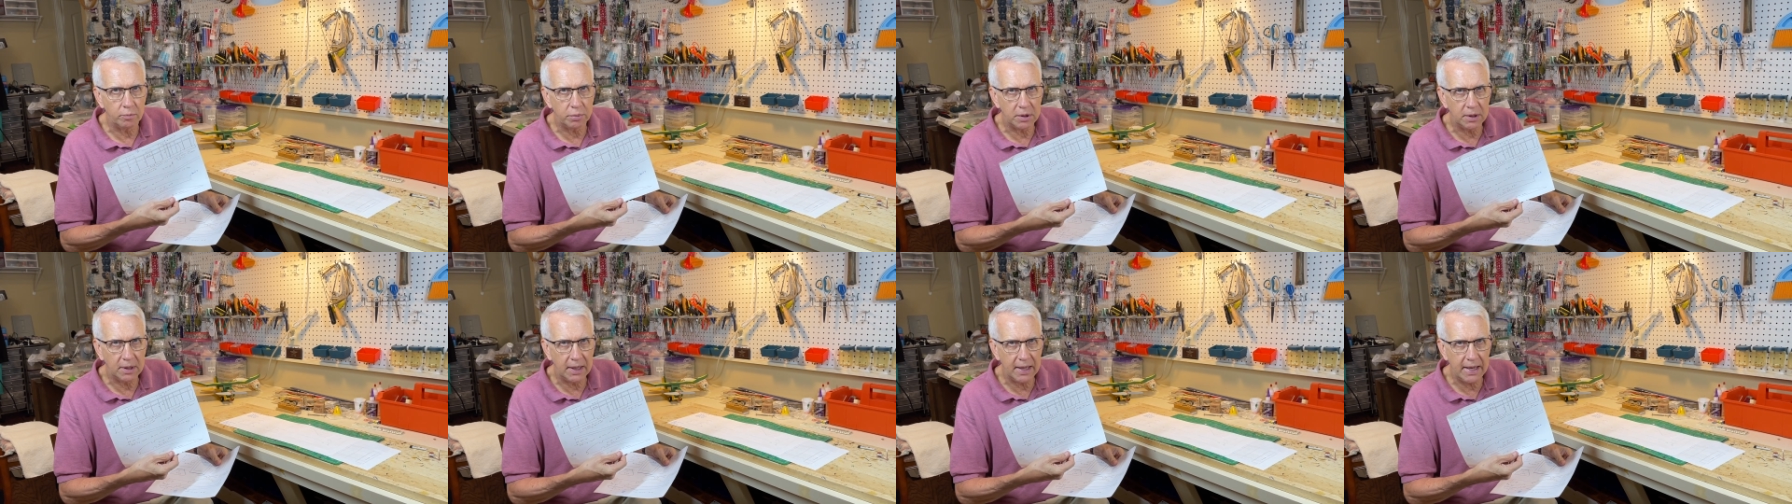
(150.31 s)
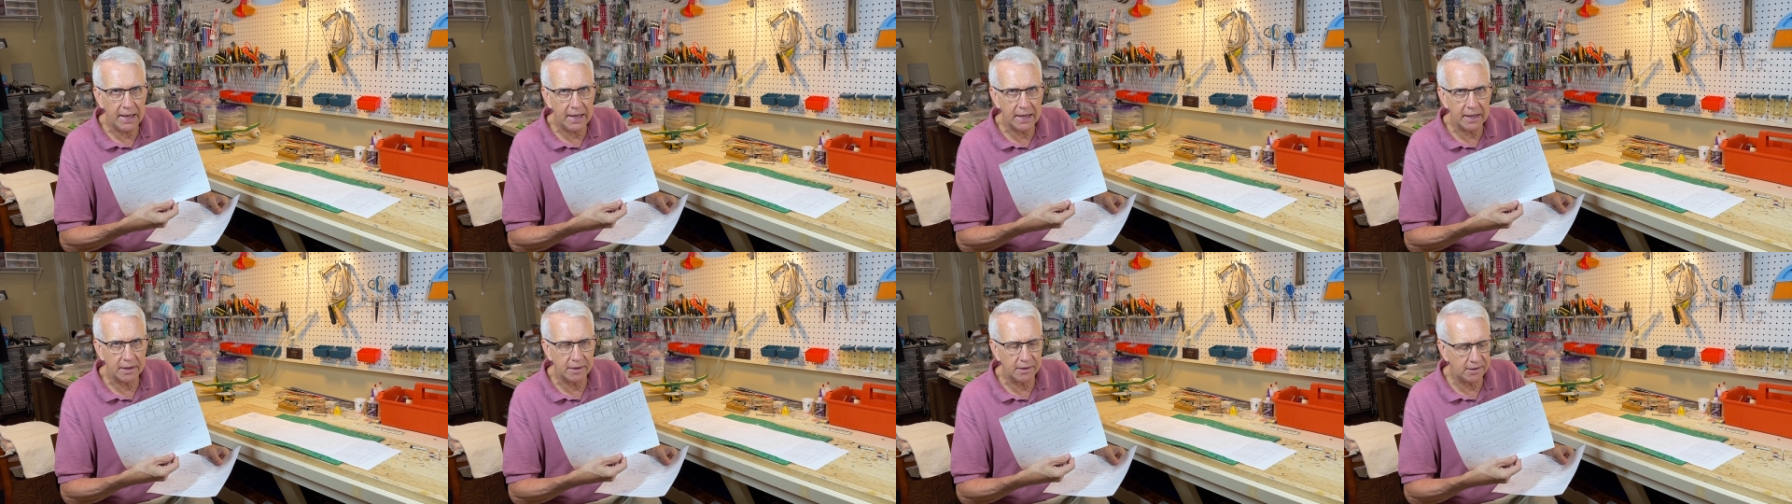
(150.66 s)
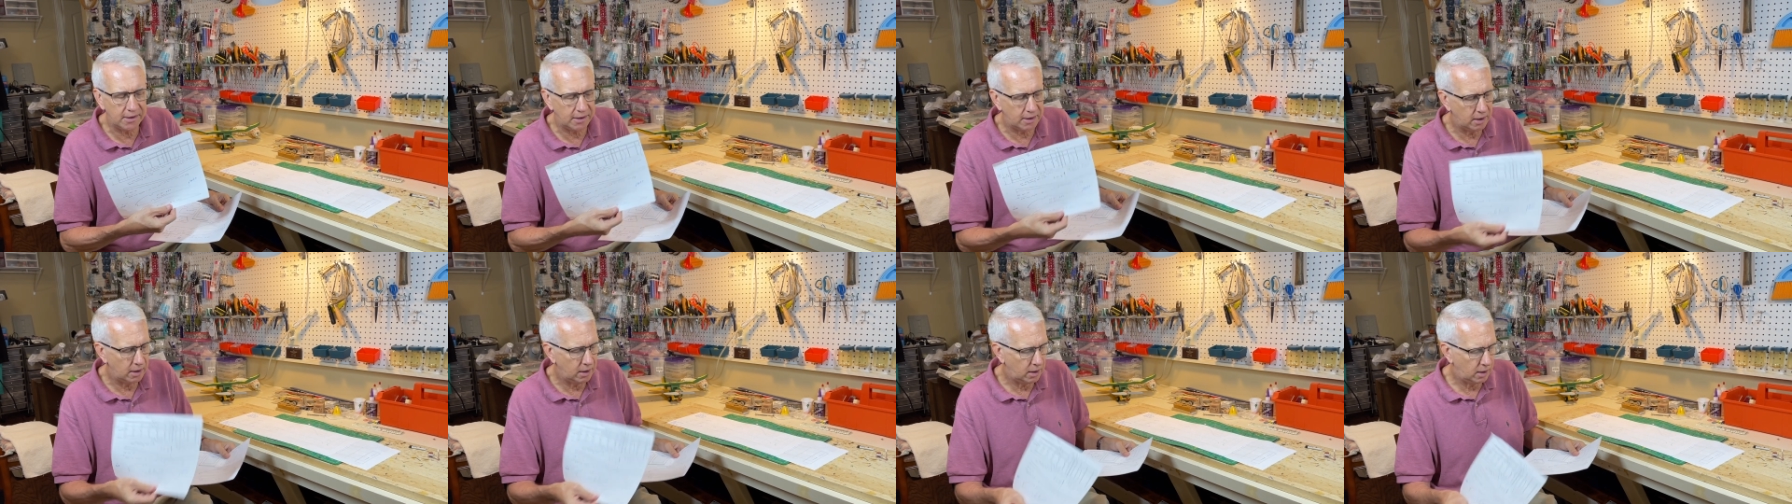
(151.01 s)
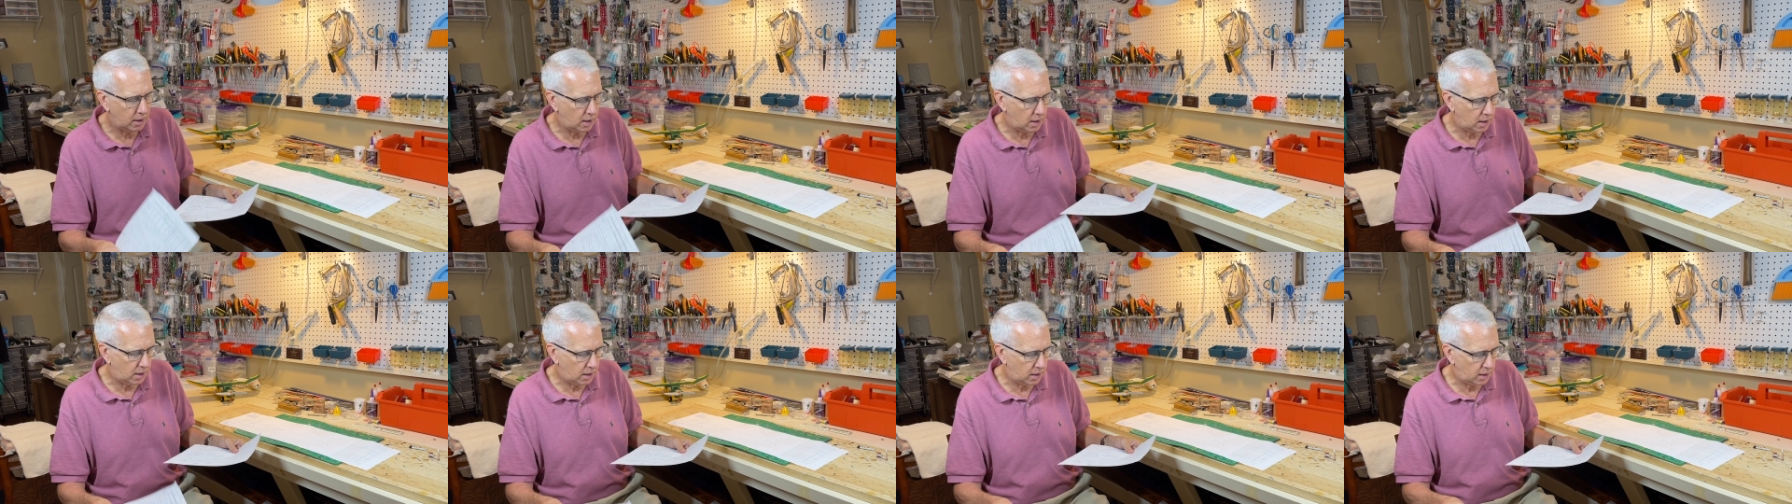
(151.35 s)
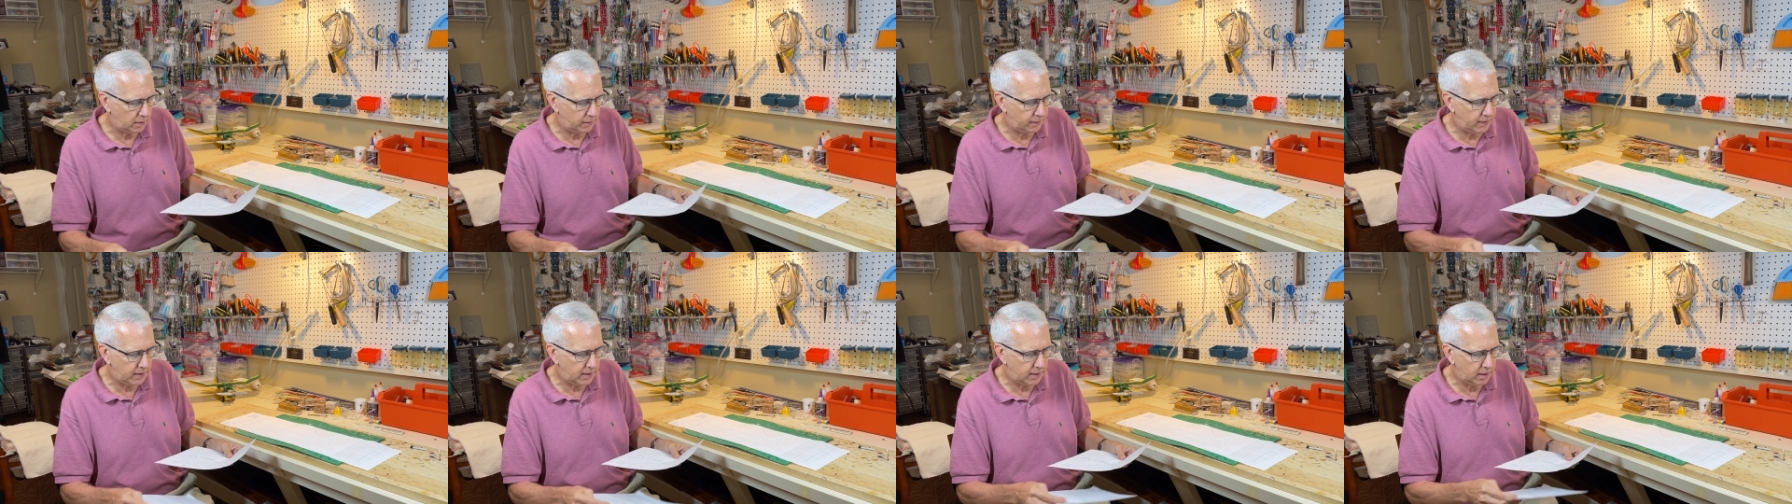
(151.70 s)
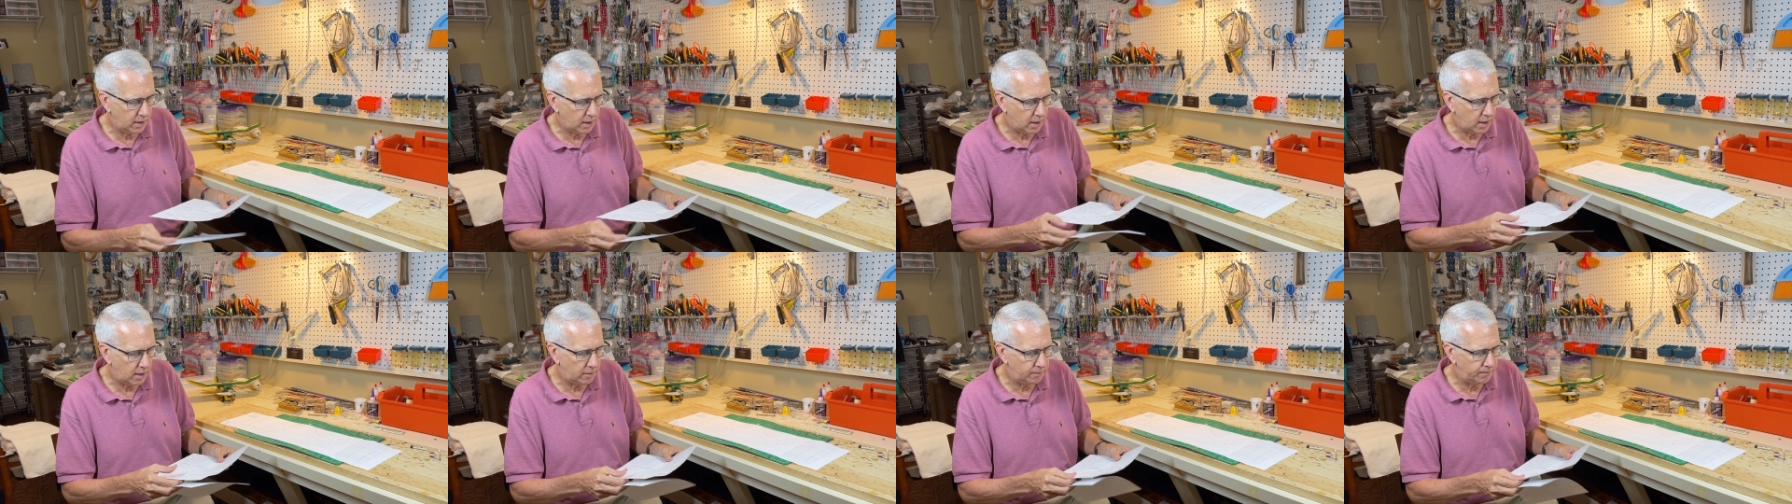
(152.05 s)
plans uh, that
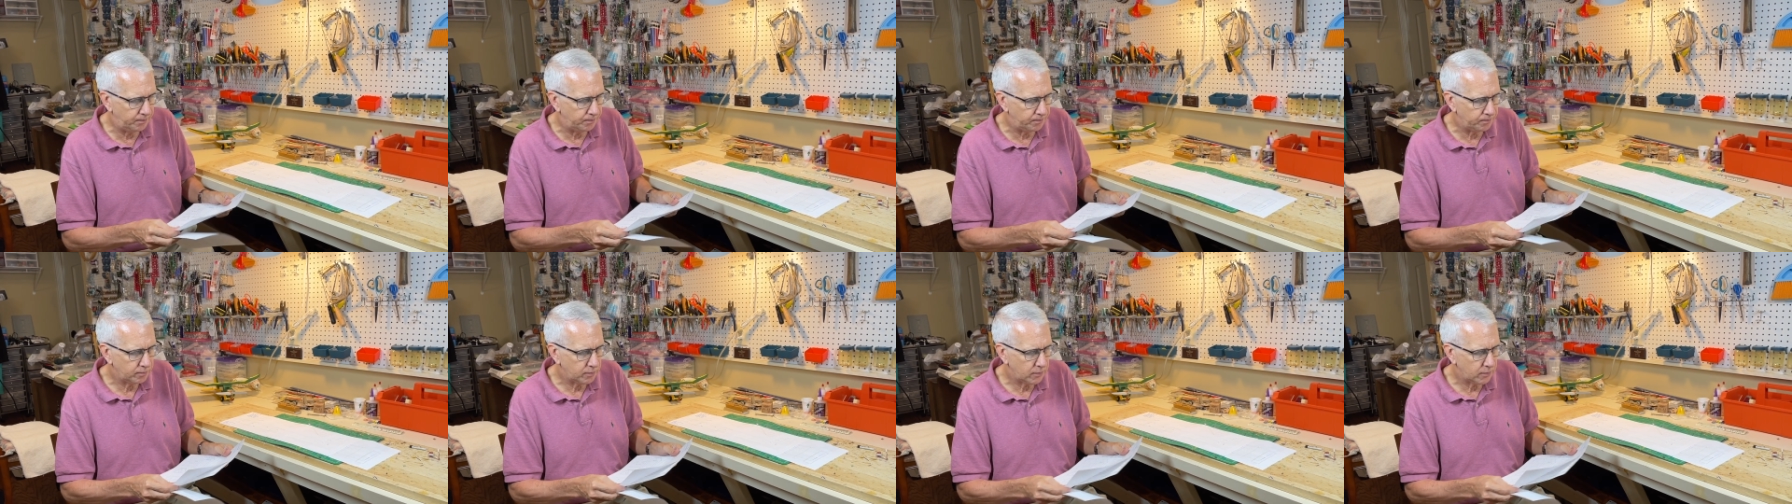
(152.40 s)
um,